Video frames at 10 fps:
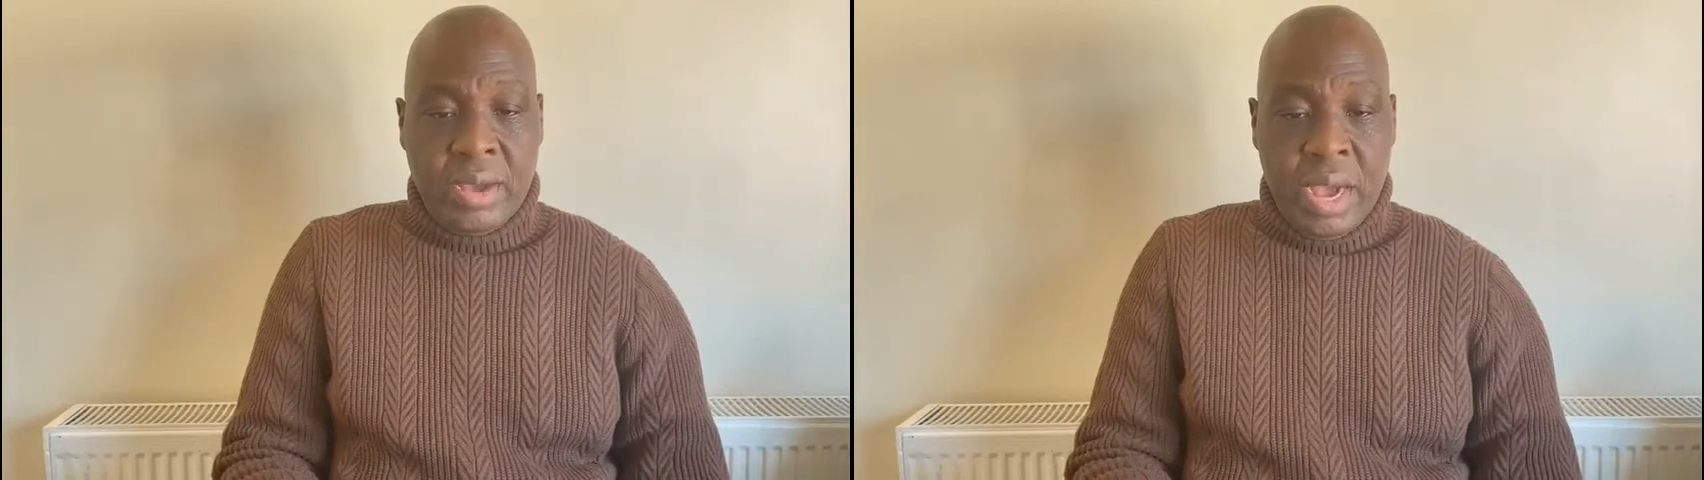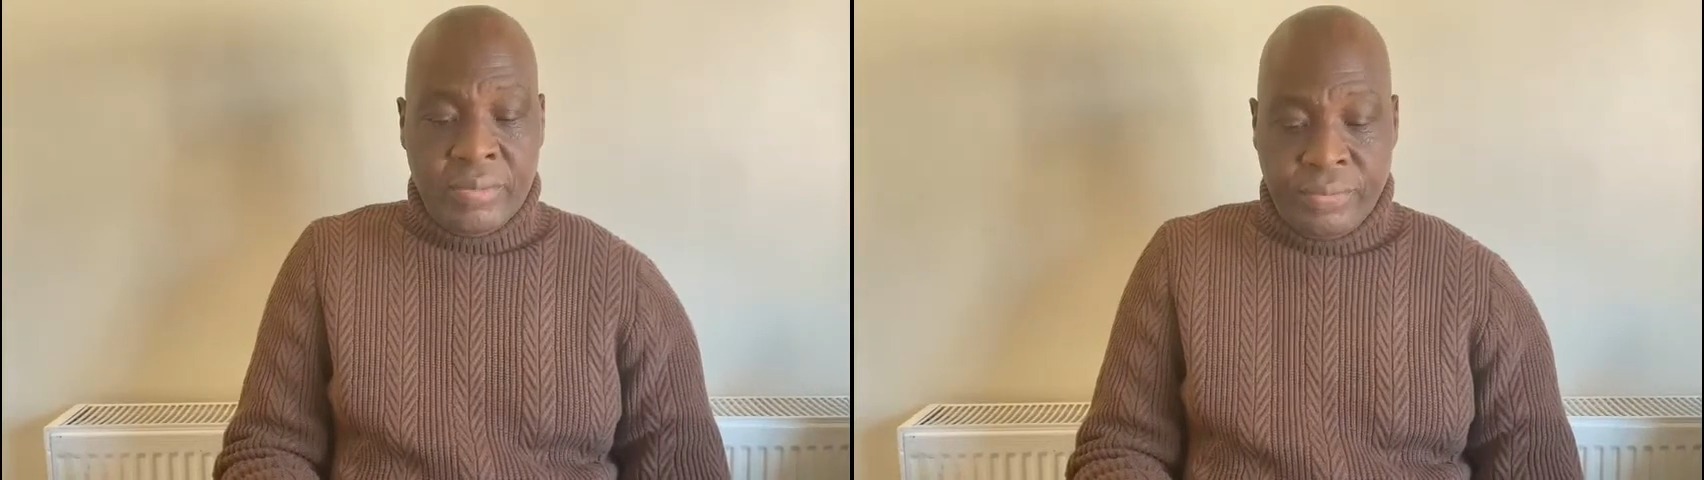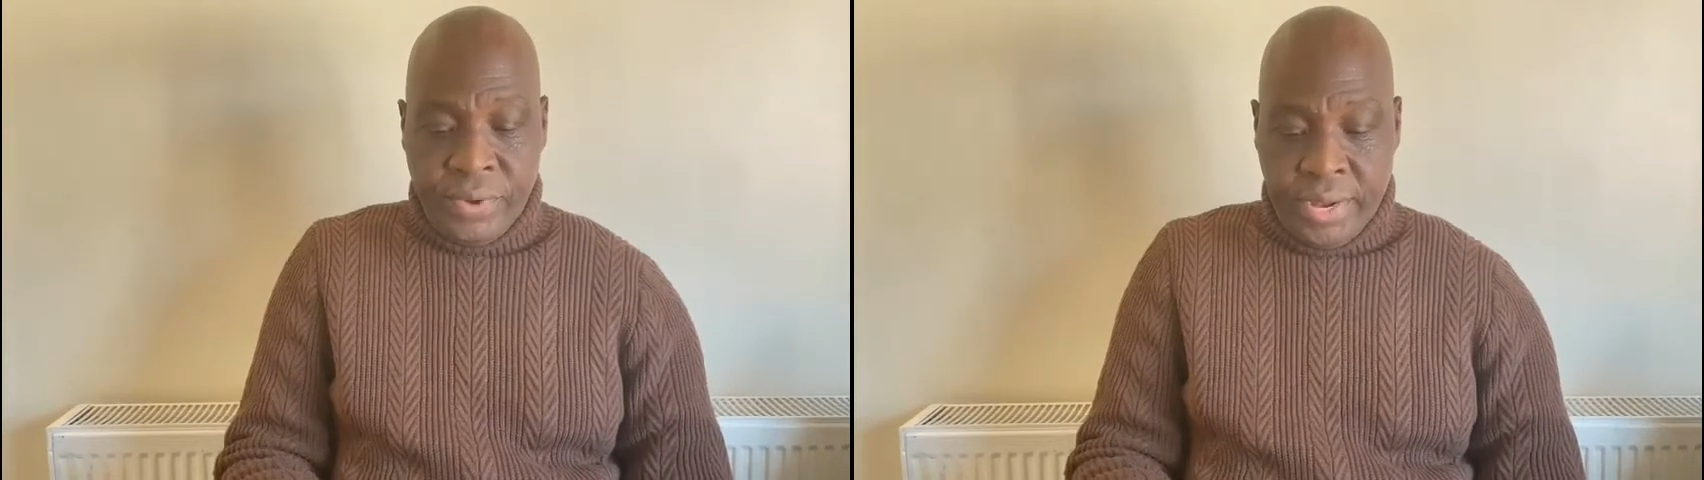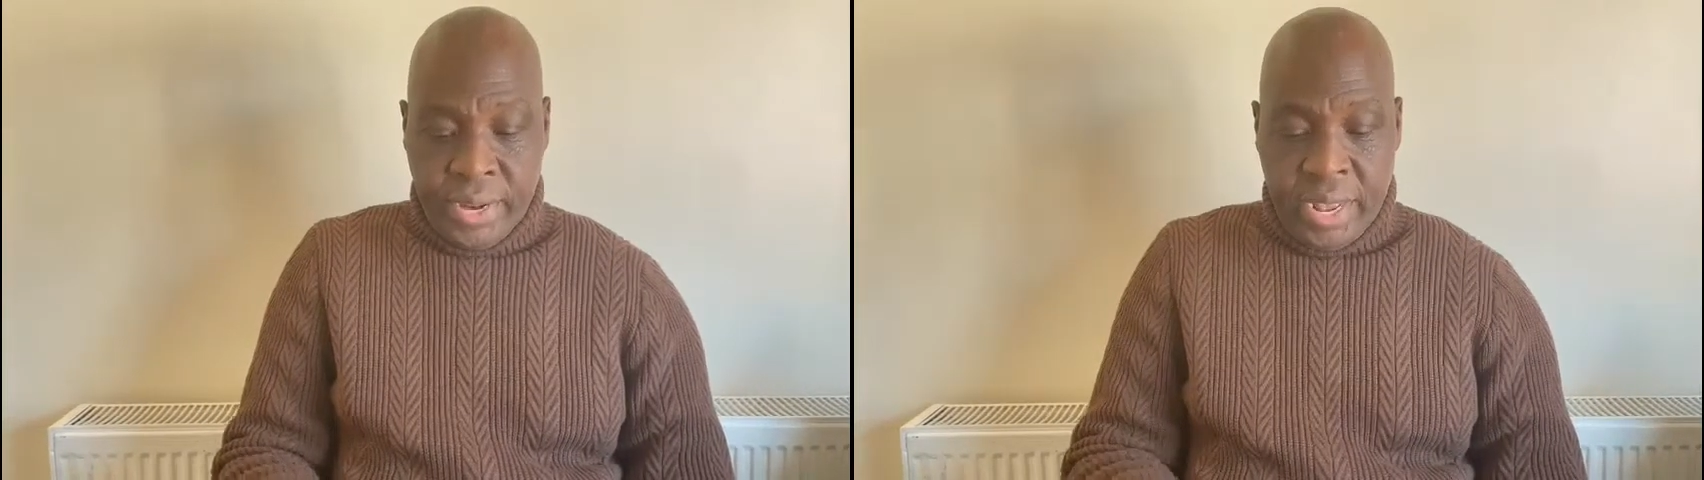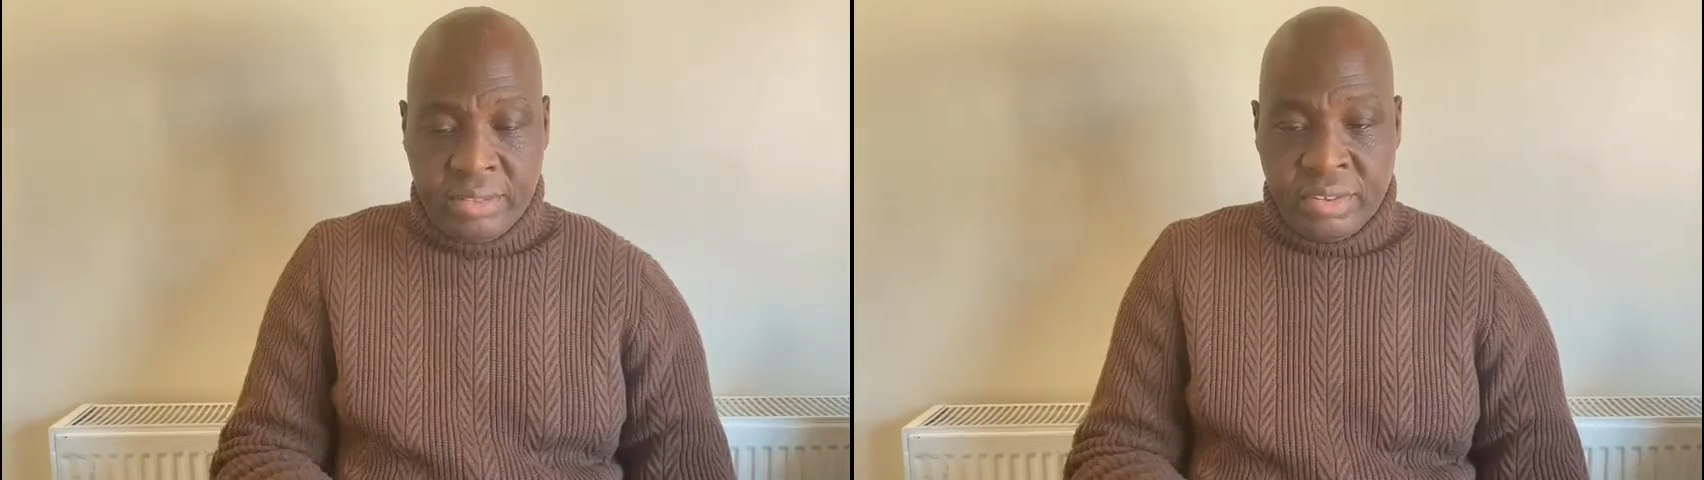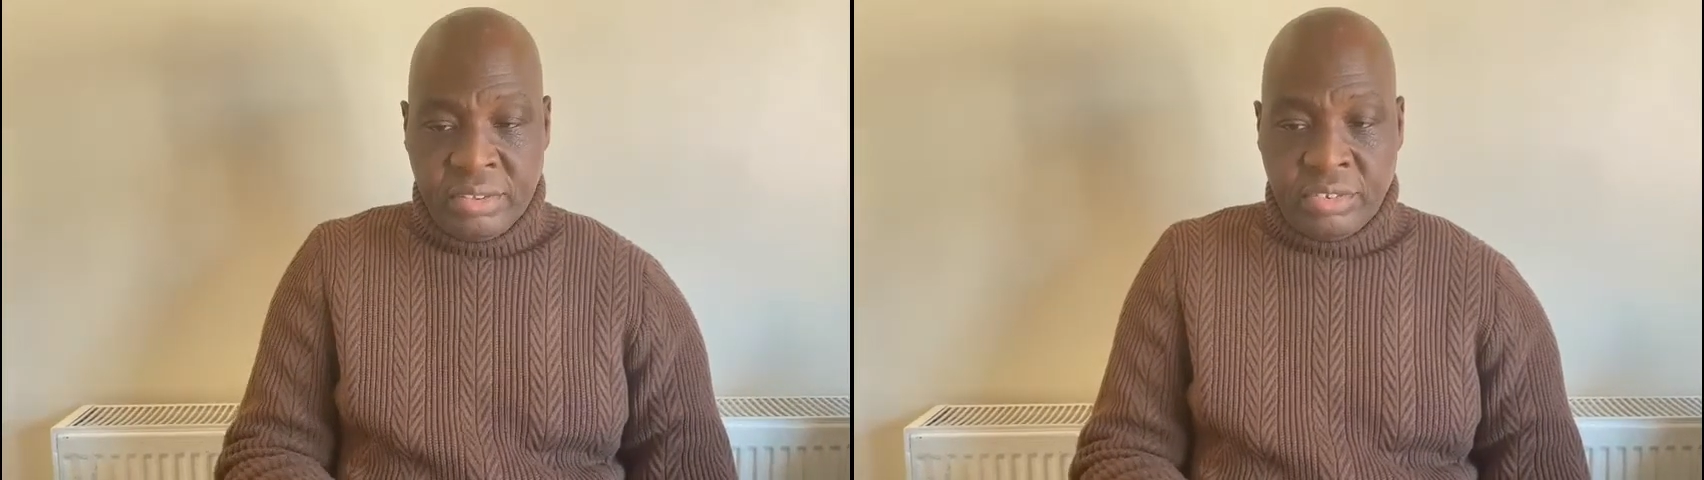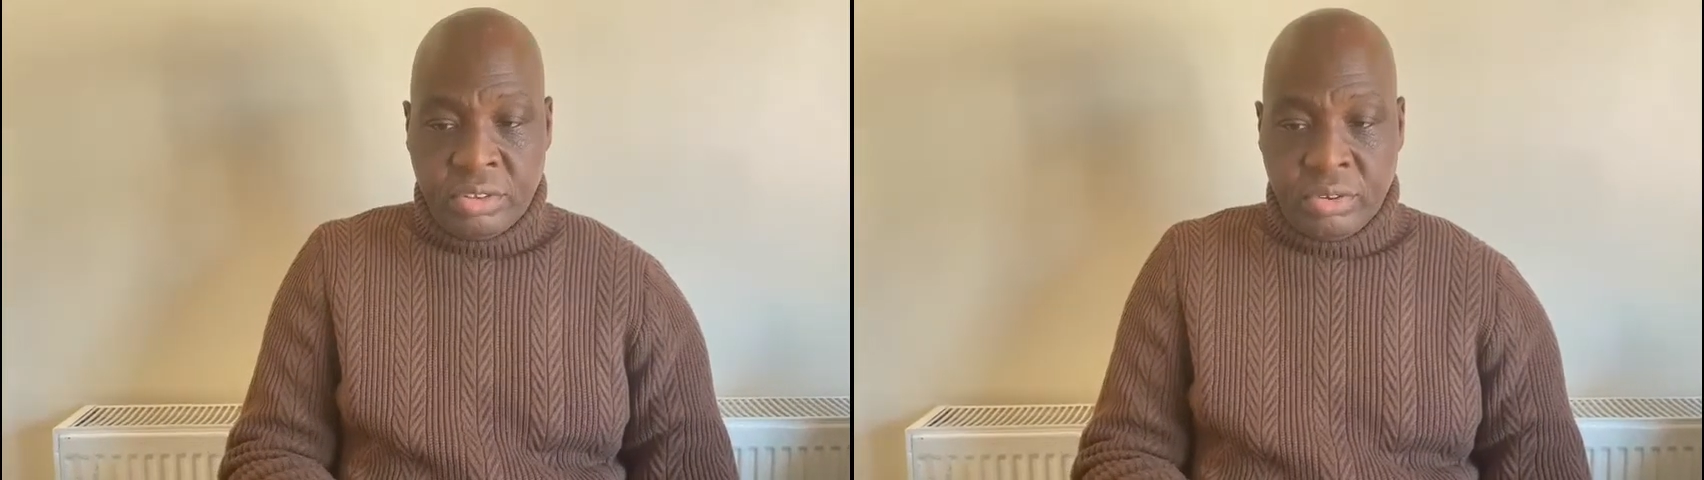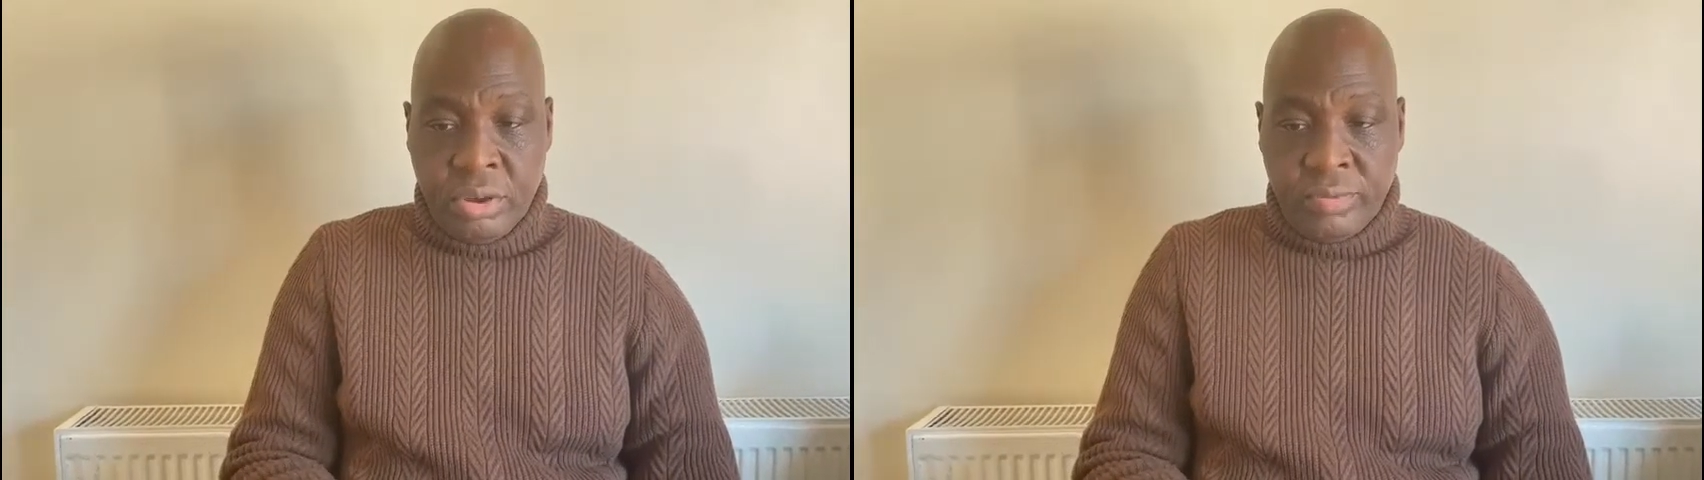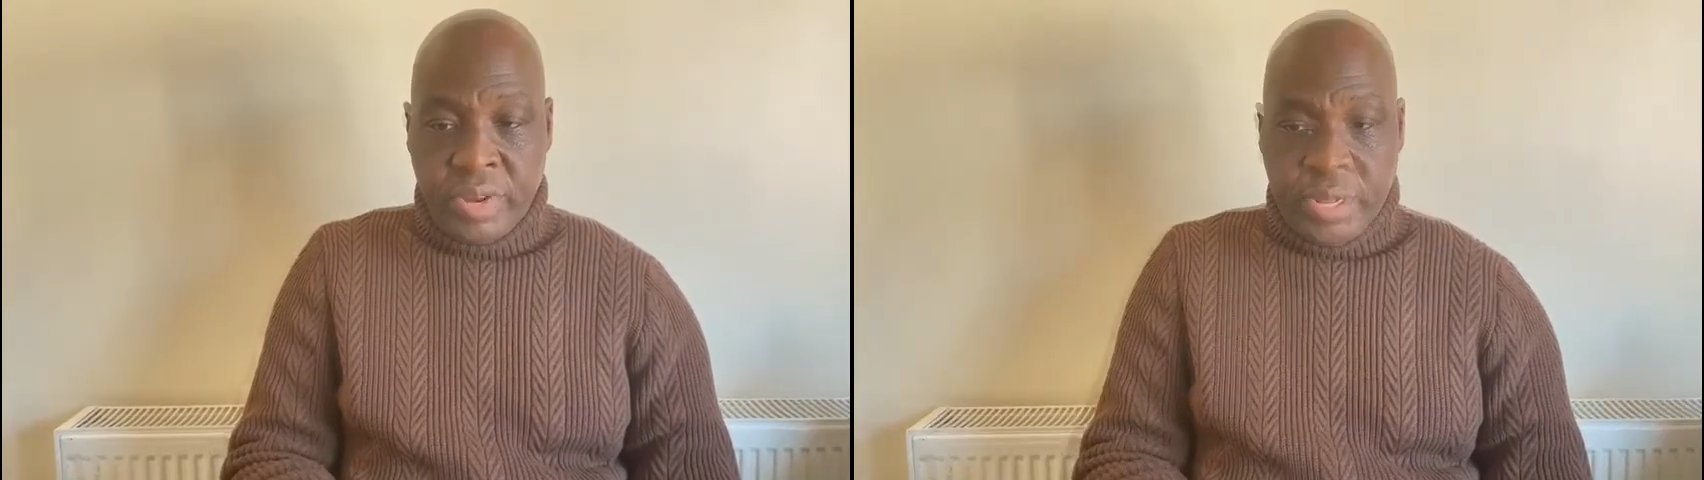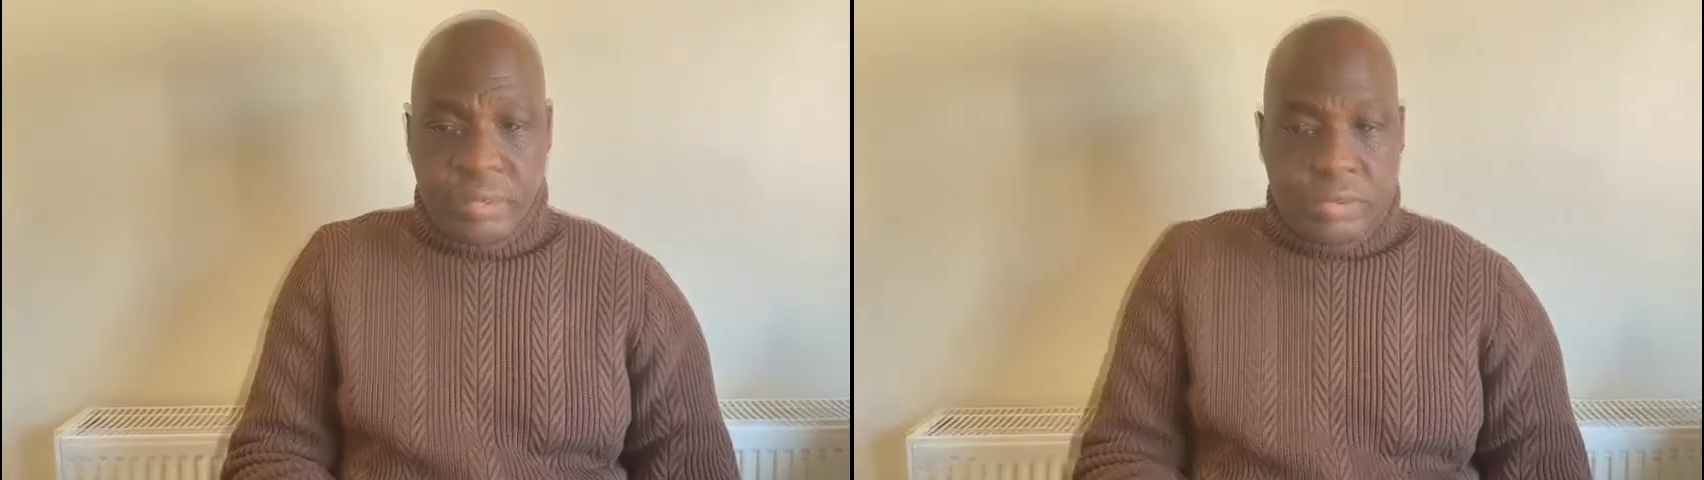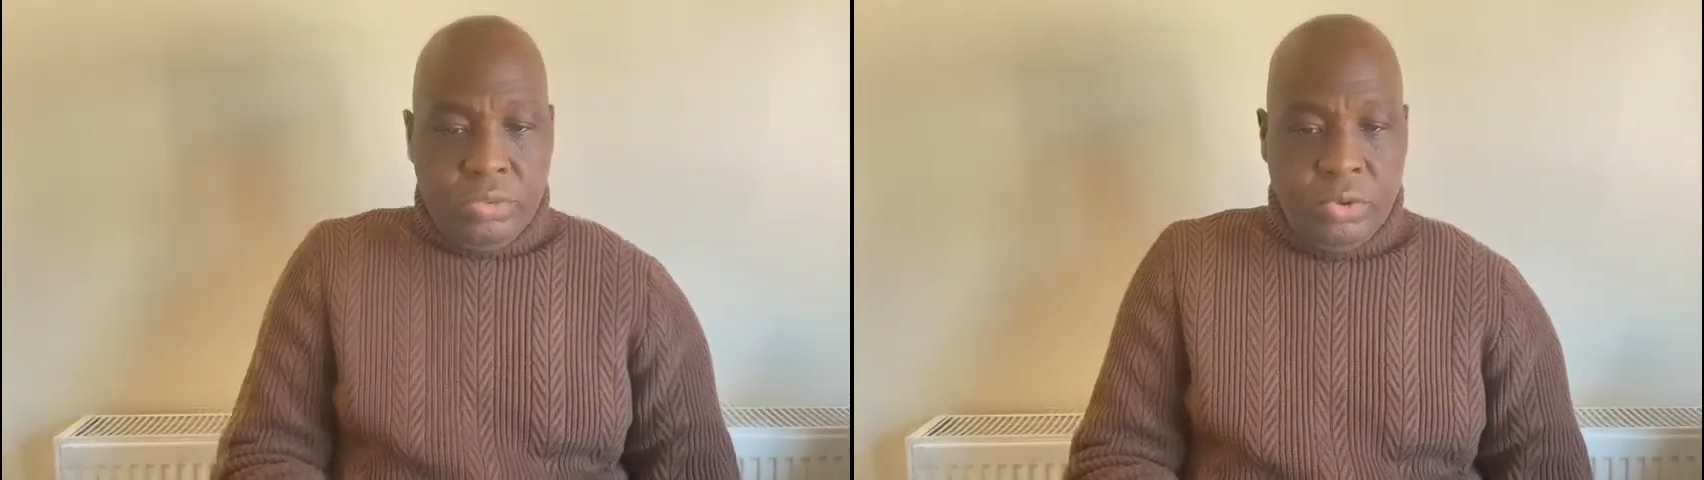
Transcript: afraid as a result of that.